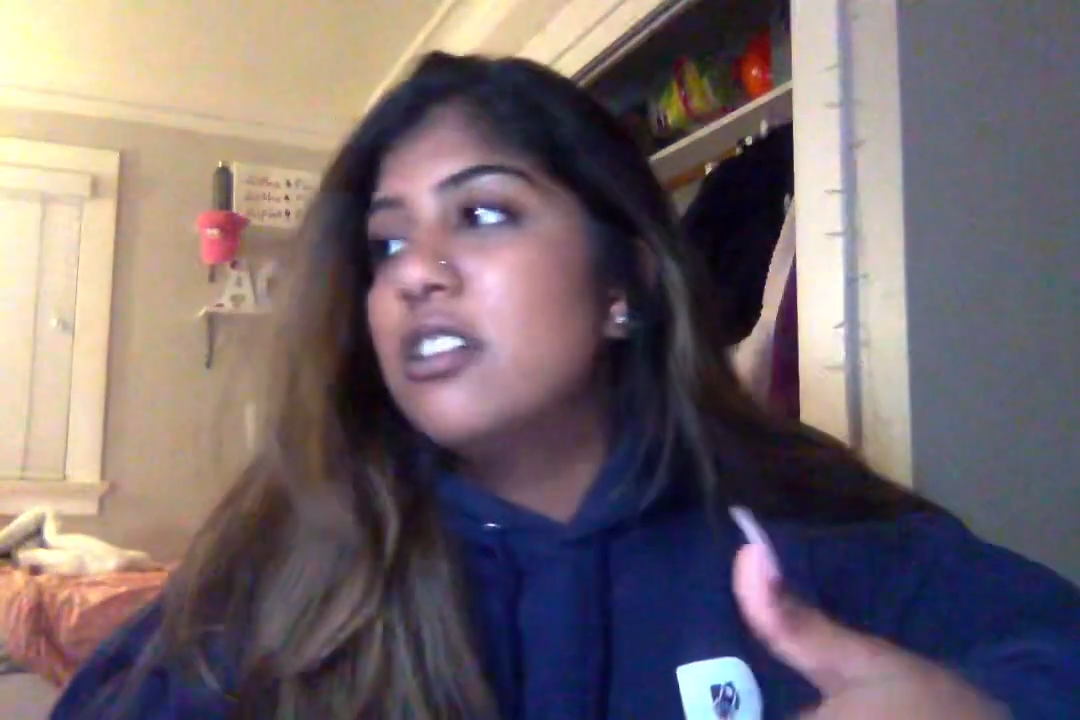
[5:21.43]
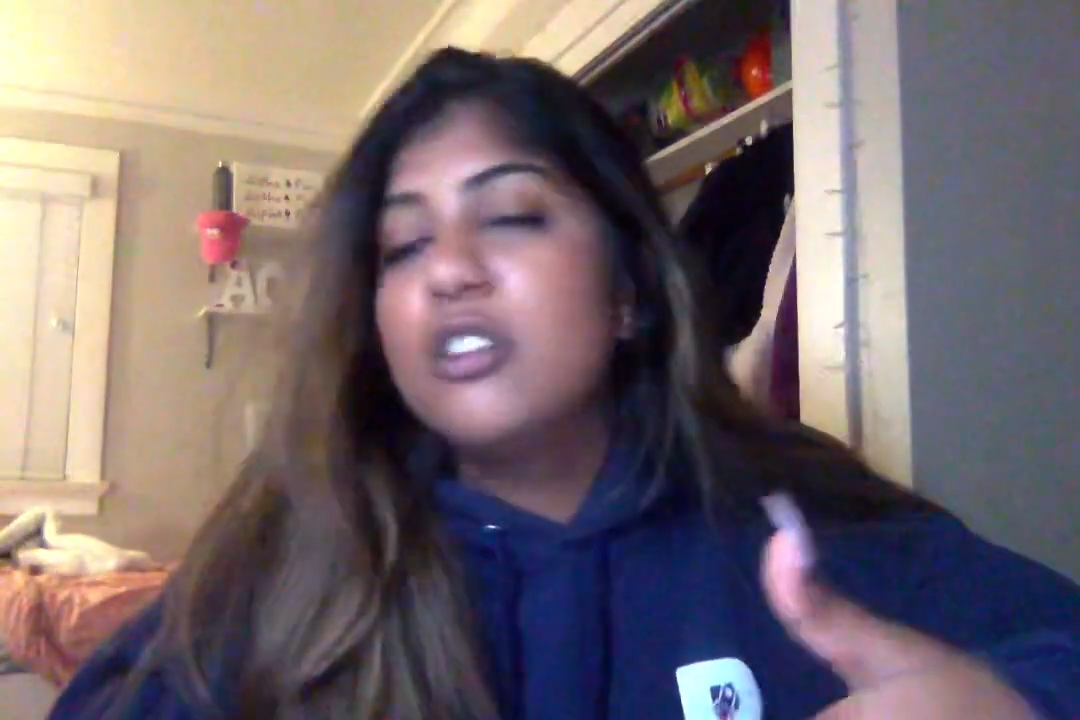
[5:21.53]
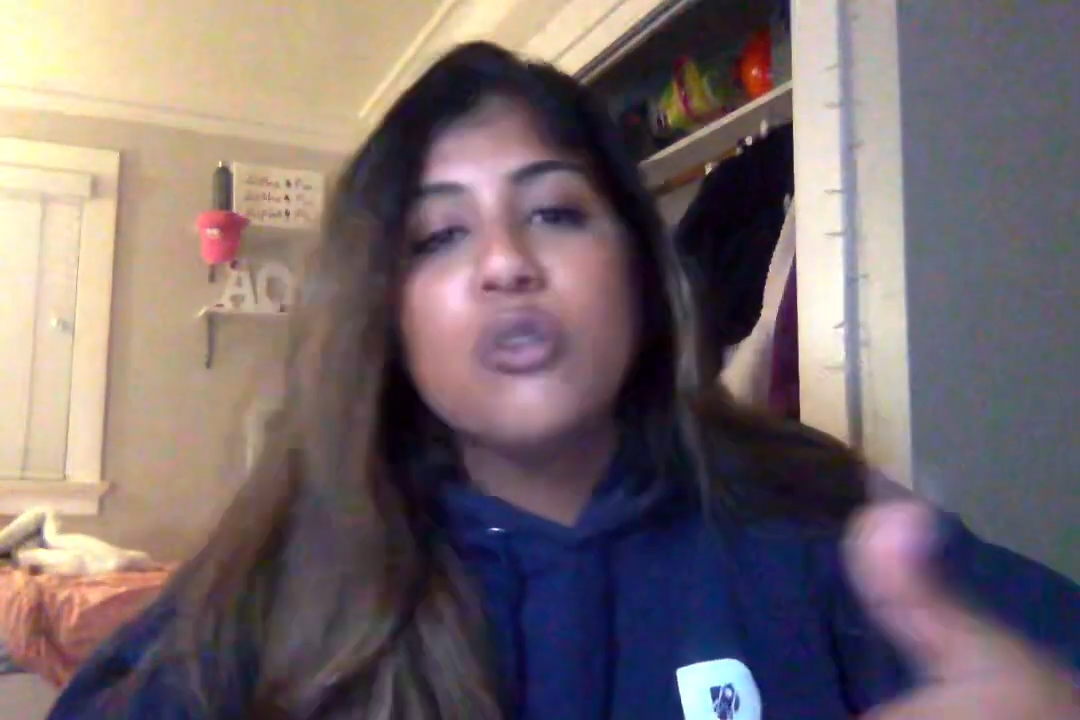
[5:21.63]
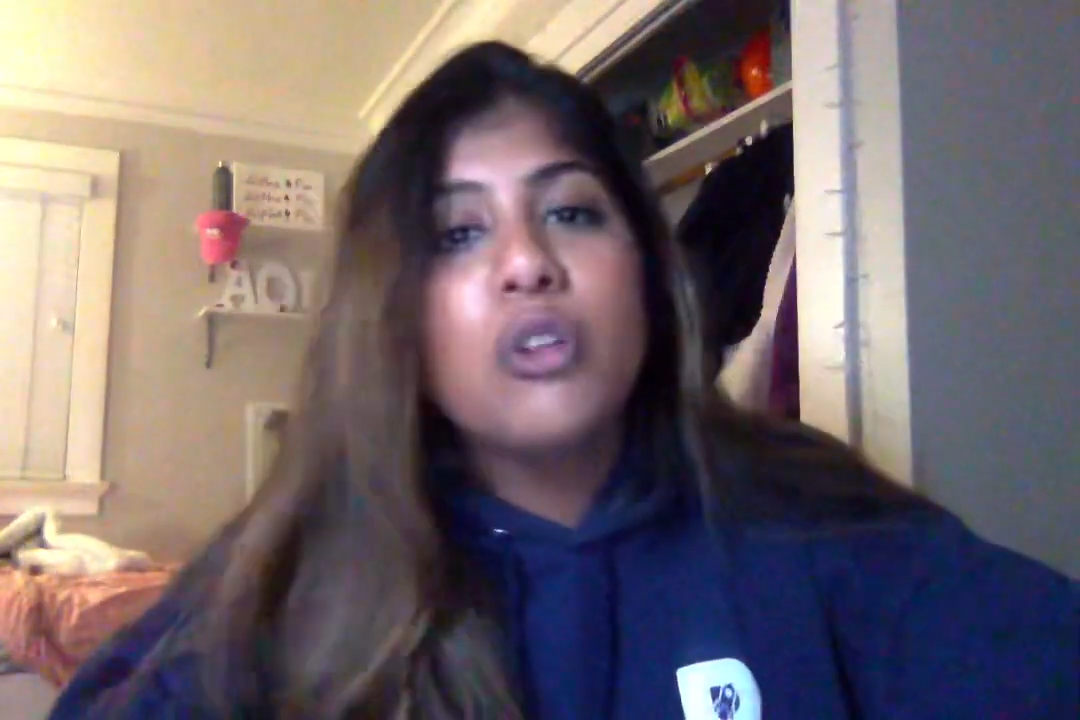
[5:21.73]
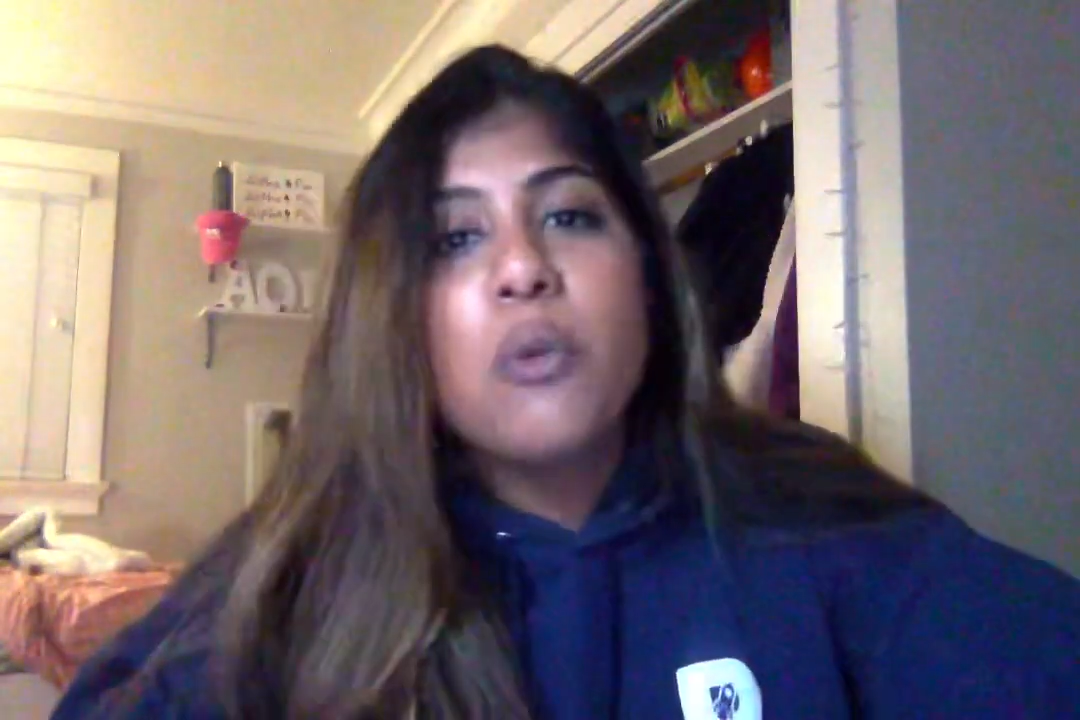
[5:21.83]

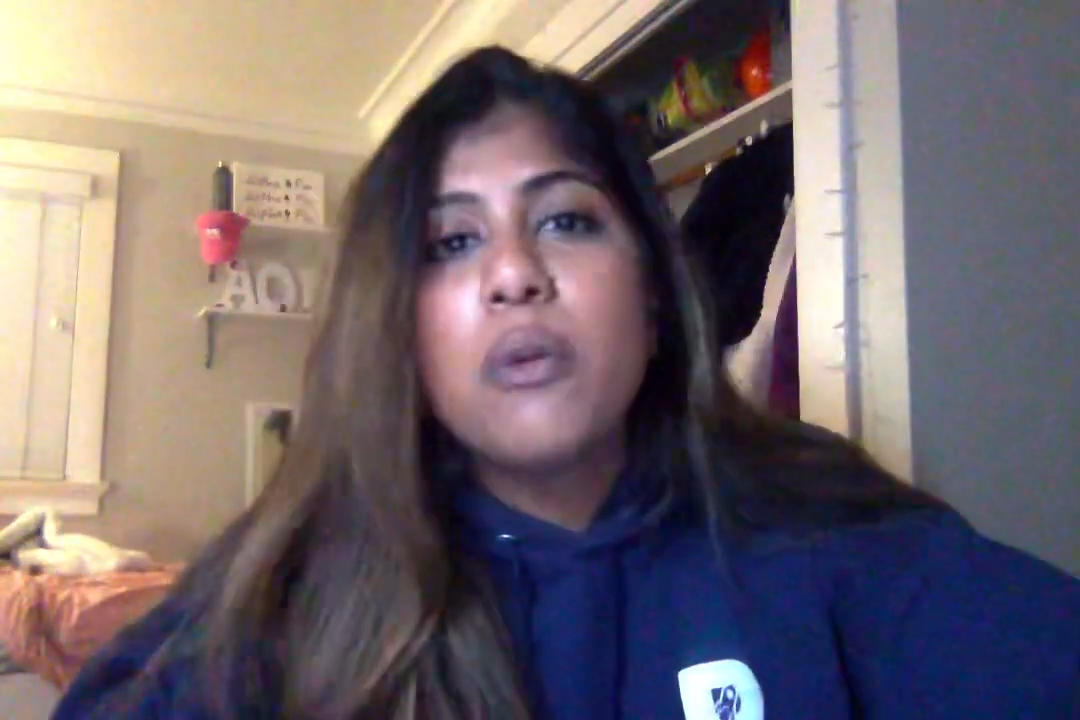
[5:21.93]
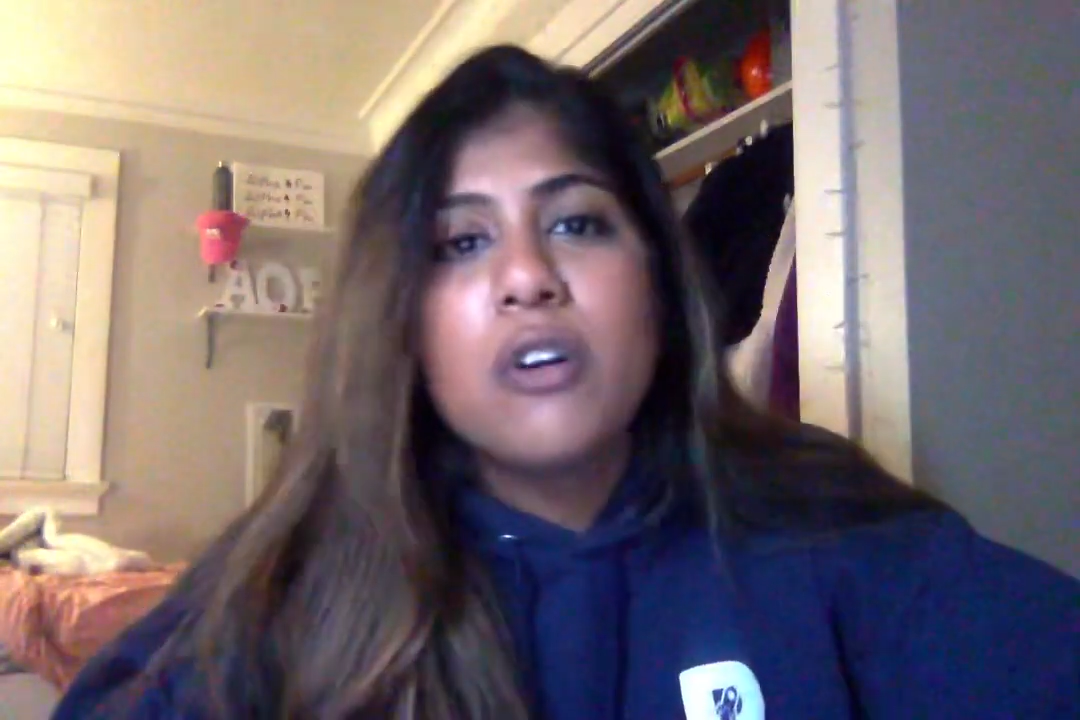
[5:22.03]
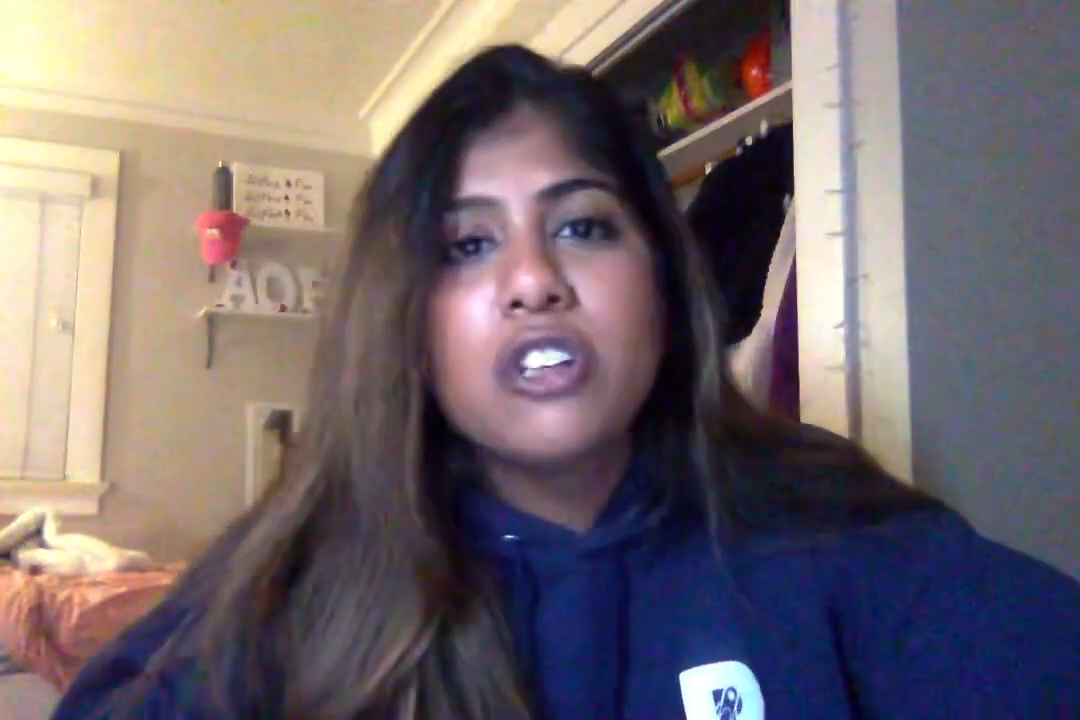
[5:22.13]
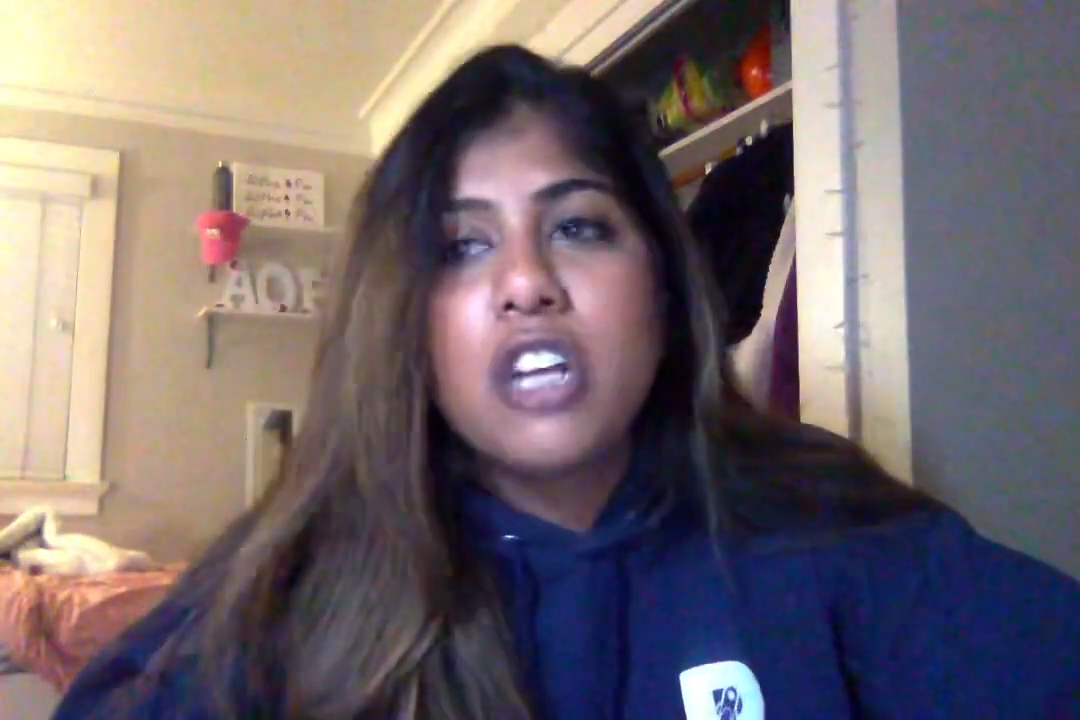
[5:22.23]
you only want to watch a